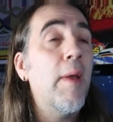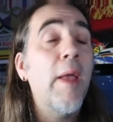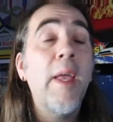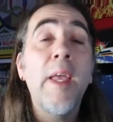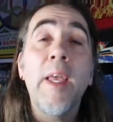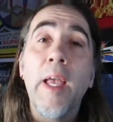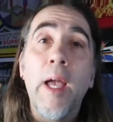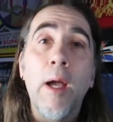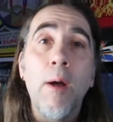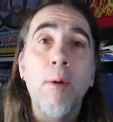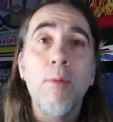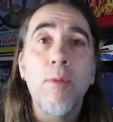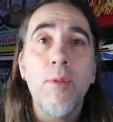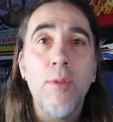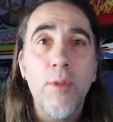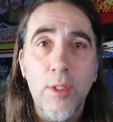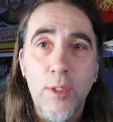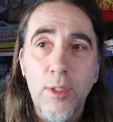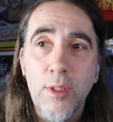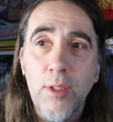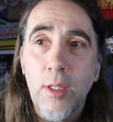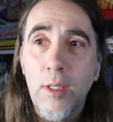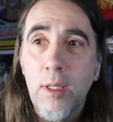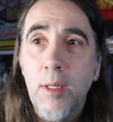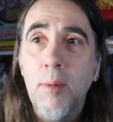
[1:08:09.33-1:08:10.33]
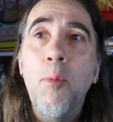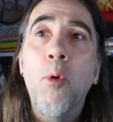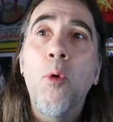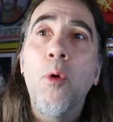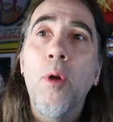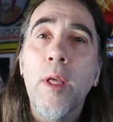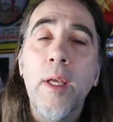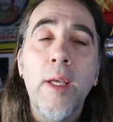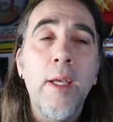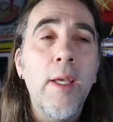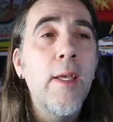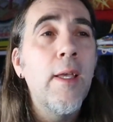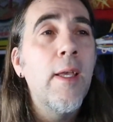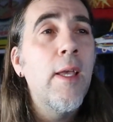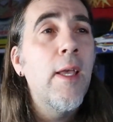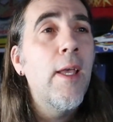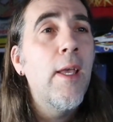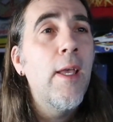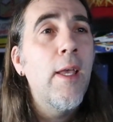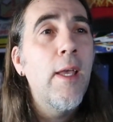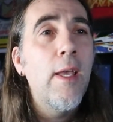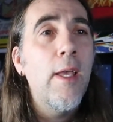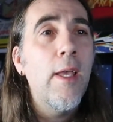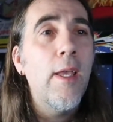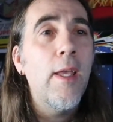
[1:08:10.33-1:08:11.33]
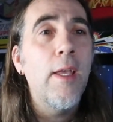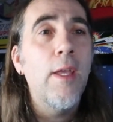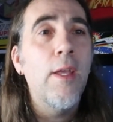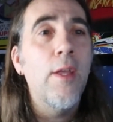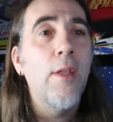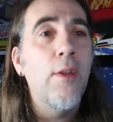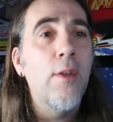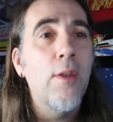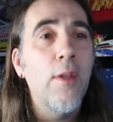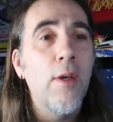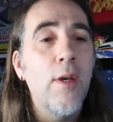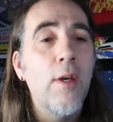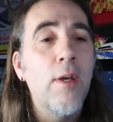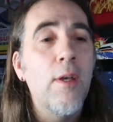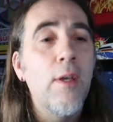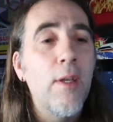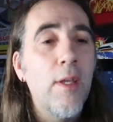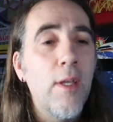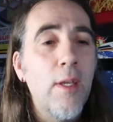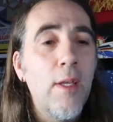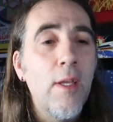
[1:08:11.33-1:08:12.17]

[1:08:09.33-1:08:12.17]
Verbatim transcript: hang out this Sunday morning. And uh,